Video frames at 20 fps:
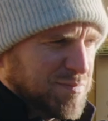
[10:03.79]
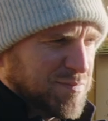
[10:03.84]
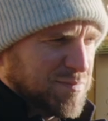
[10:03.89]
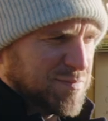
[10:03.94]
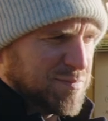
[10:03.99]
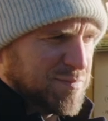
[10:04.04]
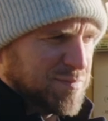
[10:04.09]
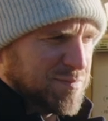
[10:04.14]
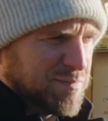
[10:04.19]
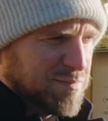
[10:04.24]

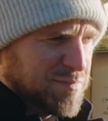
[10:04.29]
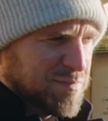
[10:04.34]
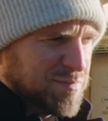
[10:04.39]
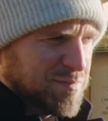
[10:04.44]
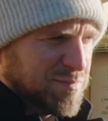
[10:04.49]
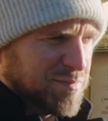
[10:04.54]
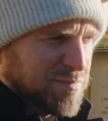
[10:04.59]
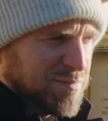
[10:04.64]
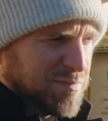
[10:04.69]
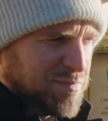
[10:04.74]

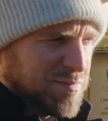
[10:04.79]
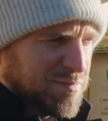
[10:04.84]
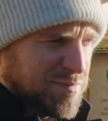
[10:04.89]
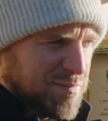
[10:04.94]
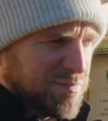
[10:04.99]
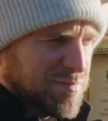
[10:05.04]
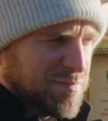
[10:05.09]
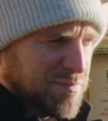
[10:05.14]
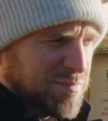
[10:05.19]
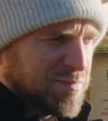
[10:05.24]

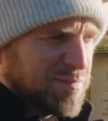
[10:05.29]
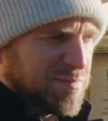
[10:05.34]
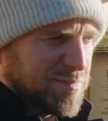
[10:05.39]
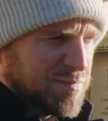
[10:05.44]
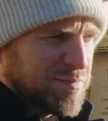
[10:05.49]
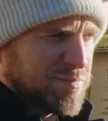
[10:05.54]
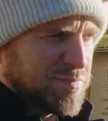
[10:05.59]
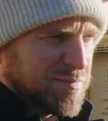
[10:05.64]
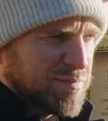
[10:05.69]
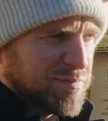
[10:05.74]

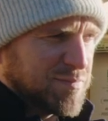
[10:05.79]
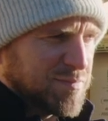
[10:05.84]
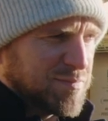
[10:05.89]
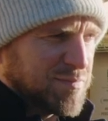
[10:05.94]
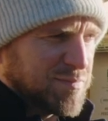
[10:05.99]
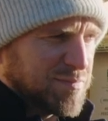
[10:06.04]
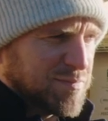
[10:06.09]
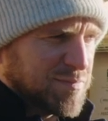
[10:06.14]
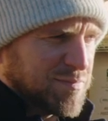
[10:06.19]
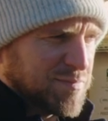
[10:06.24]

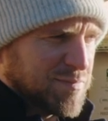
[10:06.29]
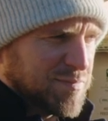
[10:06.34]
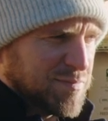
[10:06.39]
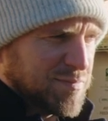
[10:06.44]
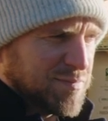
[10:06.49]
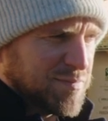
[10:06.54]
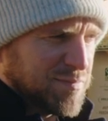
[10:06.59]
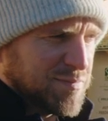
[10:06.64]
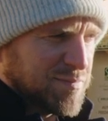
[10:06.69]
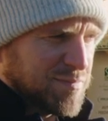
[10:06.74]

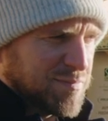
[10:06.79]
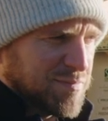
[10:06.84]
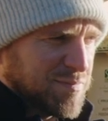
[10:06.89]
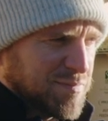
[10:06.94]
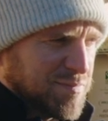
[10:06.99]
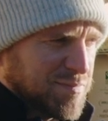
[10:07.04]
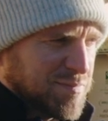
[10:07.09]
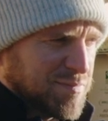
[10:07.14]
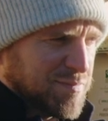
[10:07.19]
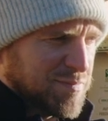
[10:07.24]

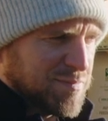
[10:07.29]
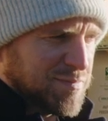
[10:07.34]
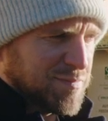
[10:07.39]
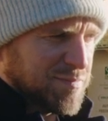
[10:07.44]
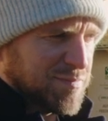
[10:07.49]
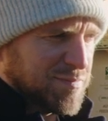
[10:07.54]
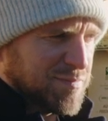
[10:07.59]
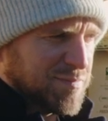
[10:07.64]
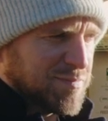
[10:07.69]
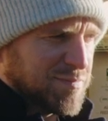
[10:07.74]

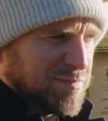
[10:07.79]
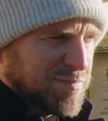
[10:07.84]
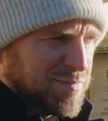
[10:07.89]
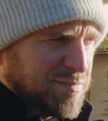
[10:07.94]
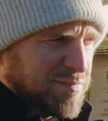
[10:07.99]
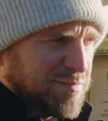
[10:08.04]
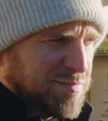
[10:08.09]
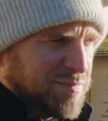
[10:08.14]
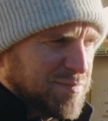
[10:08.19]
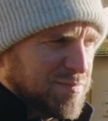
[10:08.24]

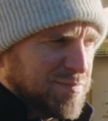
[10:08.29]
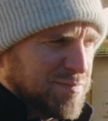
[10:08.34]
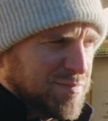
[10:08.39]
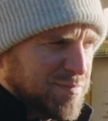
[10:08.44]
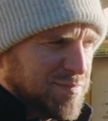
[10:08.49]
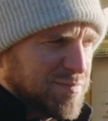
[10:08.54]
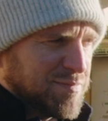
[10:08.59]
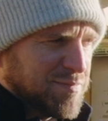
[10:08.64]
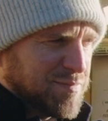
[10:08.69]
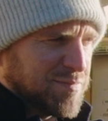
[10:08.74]

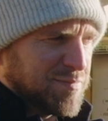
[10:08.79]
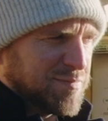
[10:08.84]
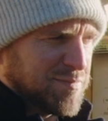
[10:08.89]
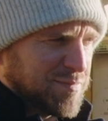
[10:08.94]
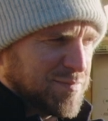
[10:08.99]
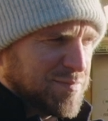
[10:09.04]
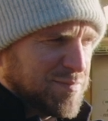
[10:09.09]
(not speaking)